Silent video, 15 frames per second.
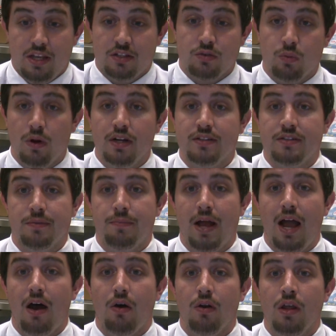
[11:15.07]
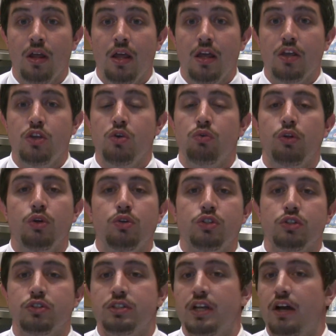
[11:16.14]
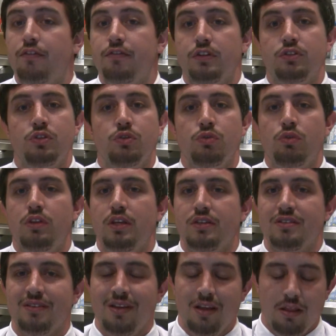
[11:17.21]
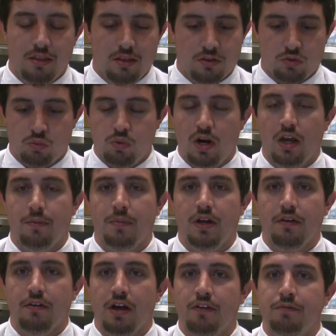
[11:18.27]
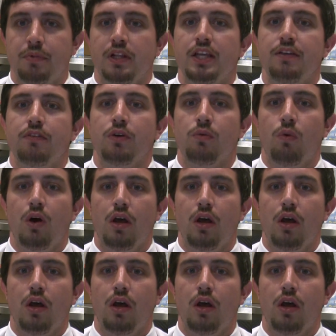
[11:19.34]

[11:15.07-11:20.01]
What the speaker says: what it's about. You lose yourself into this realm of believing